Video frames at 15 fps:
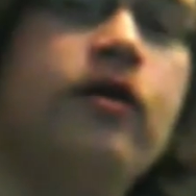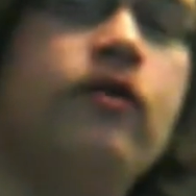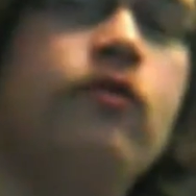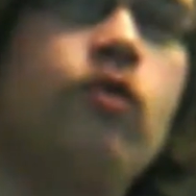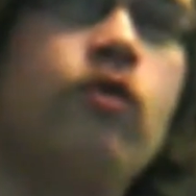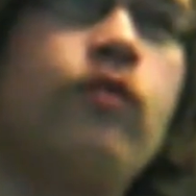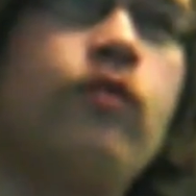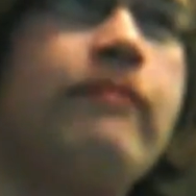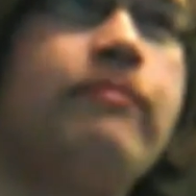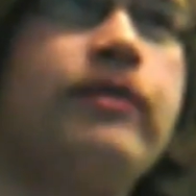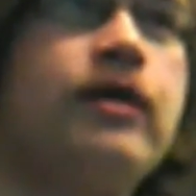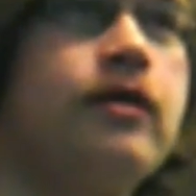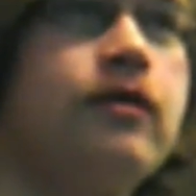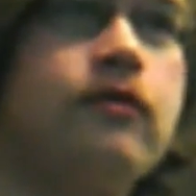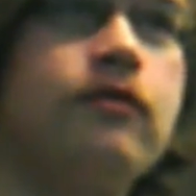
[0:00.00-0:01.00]
we're
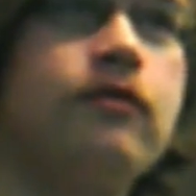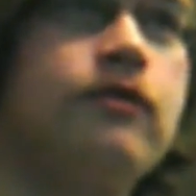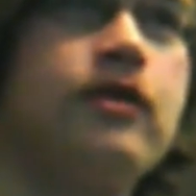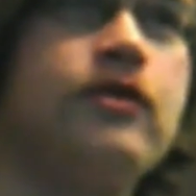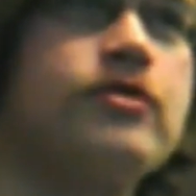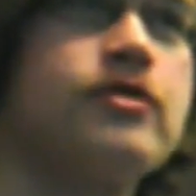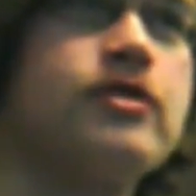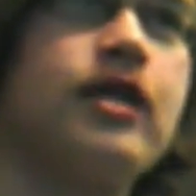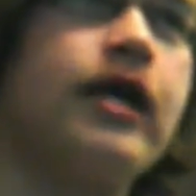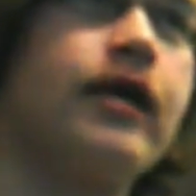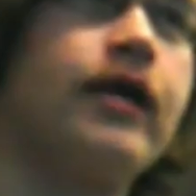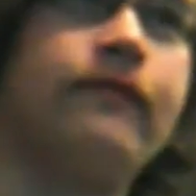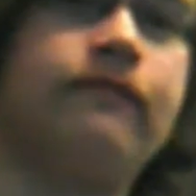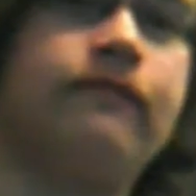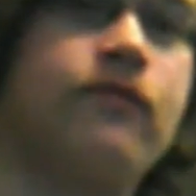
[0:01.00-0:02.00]
repping. There's
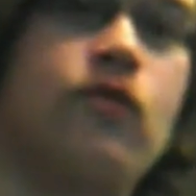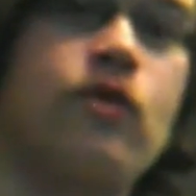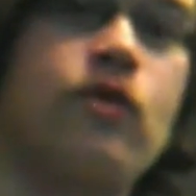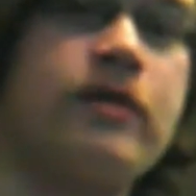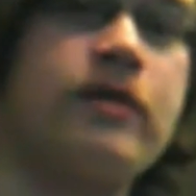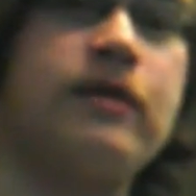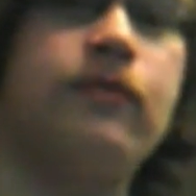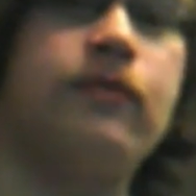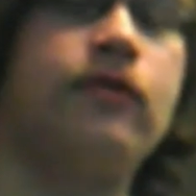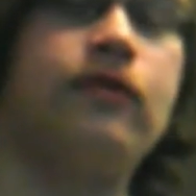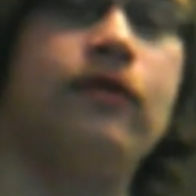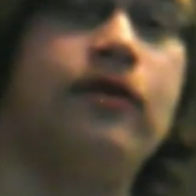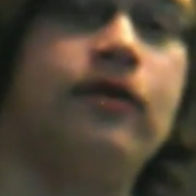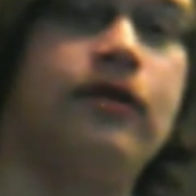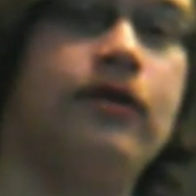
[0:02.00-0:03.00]
like 3 people.
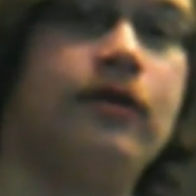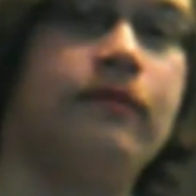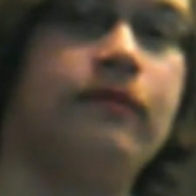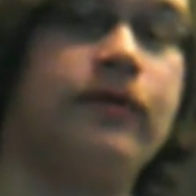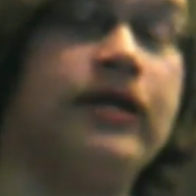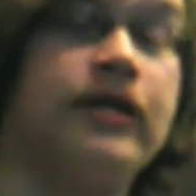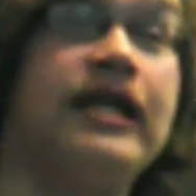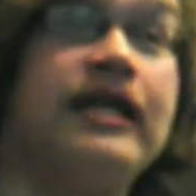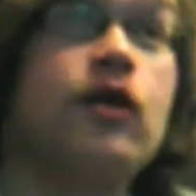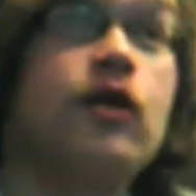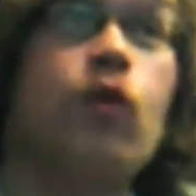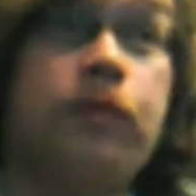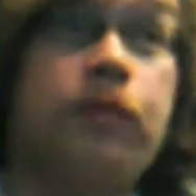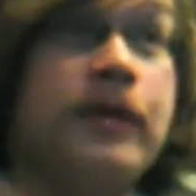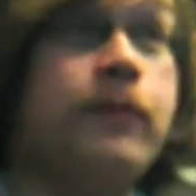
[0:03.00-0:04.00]
But there
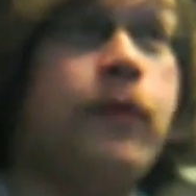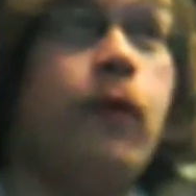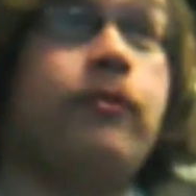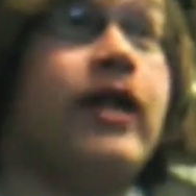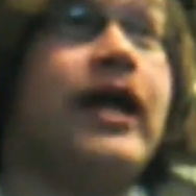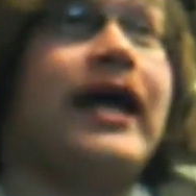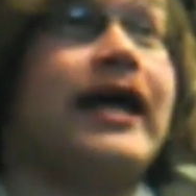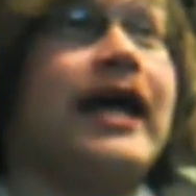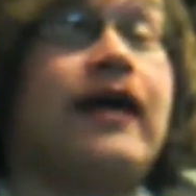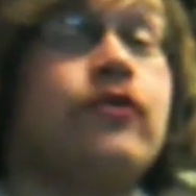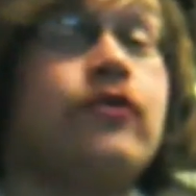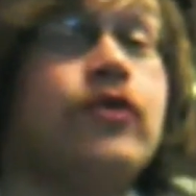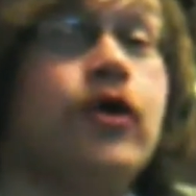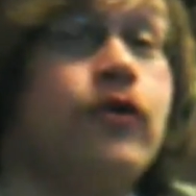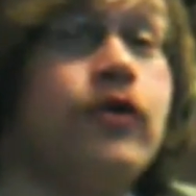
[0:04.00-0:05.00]
were people playing. I
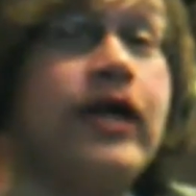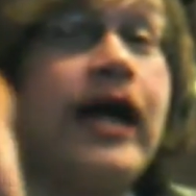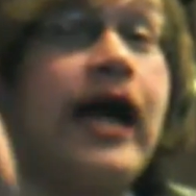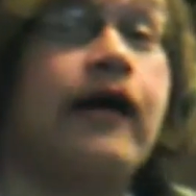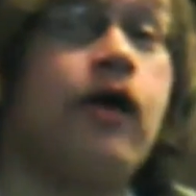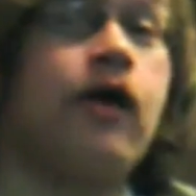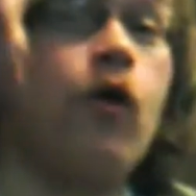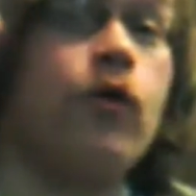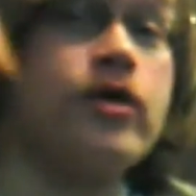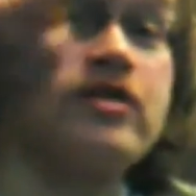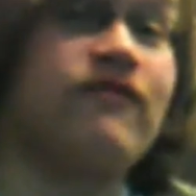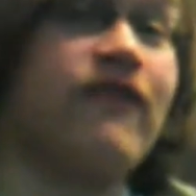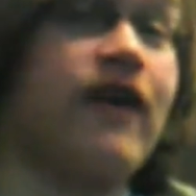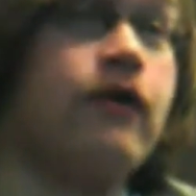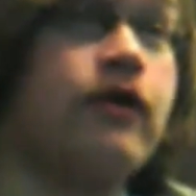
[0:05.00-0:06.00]
don't know. Like I
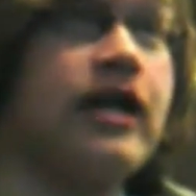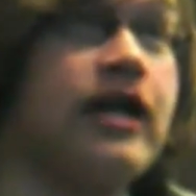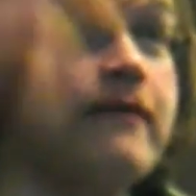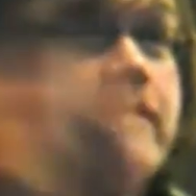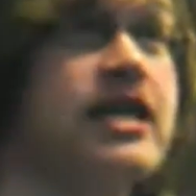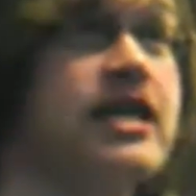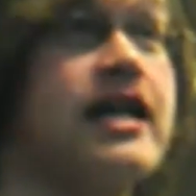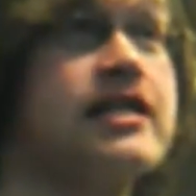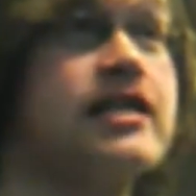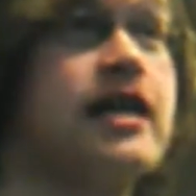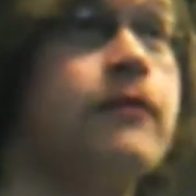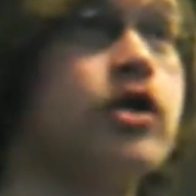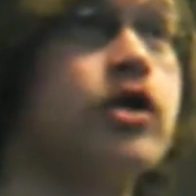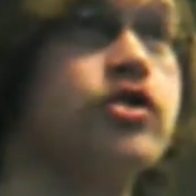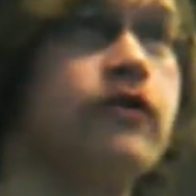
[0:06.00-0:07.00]
always found a game of tennis. I'm
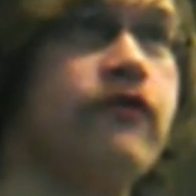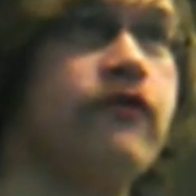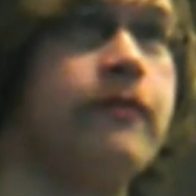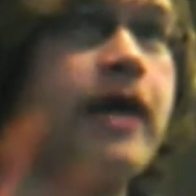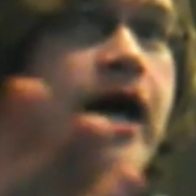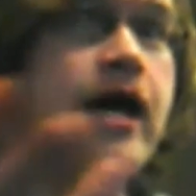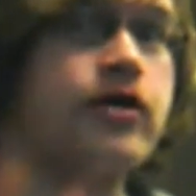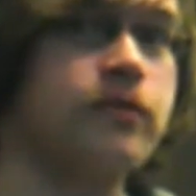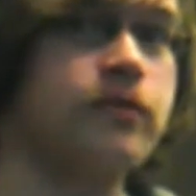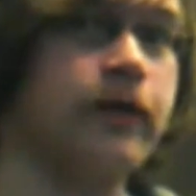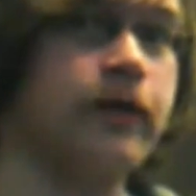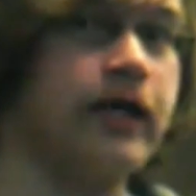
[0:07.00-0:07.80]
not sure if I'm actually playing.